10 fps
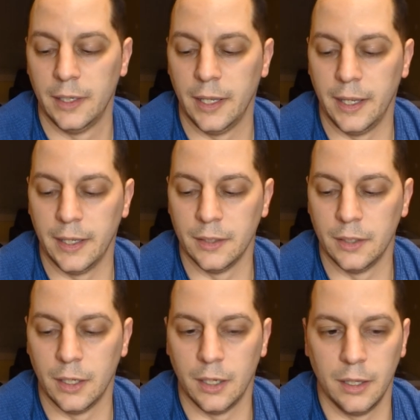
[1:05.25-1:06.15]

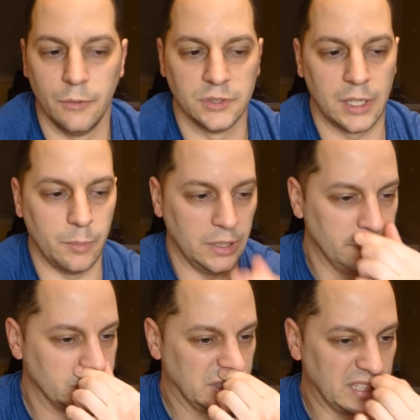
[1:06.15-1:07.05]
And there was, I
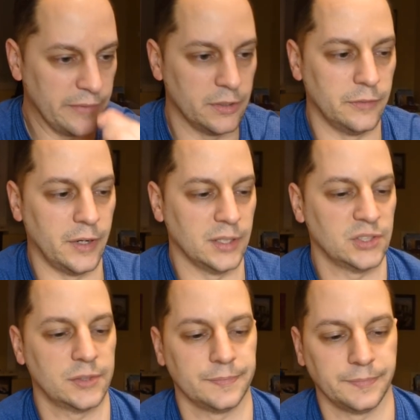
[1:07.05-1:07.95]
believe, seven of
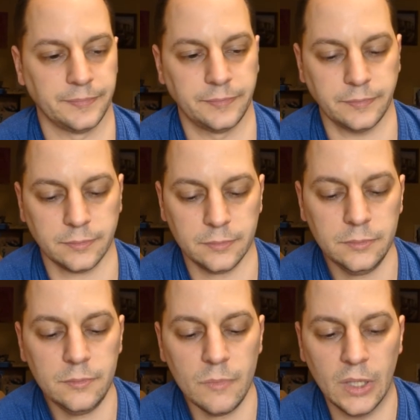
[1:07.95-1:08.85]
us
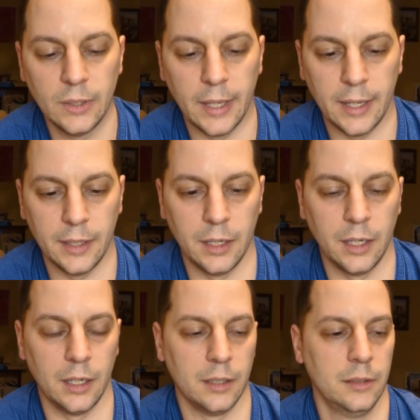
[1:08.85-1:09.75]

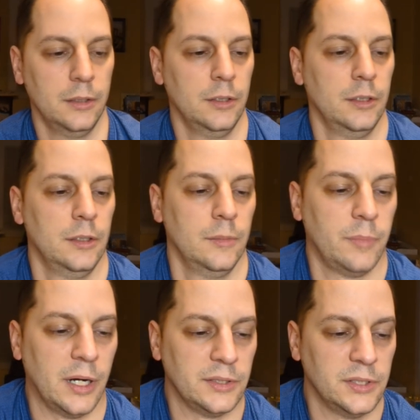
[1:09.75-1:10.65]
that
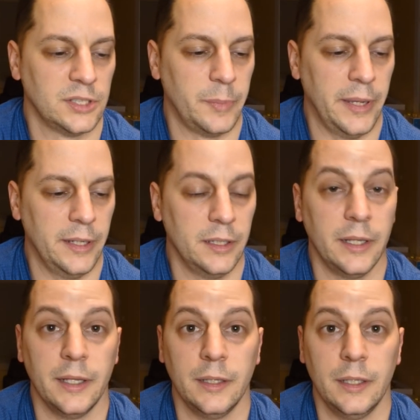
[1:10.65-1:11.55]
participated
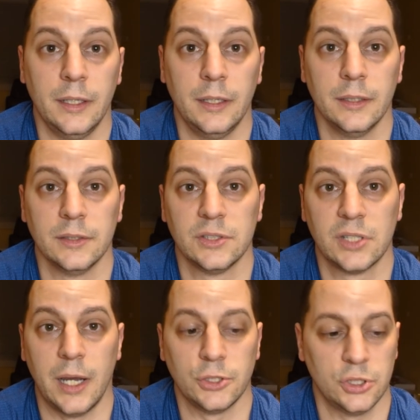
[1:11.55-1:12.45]
in the
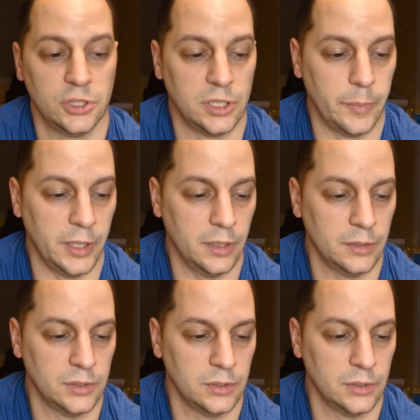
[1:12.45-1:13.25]
scotch sipping.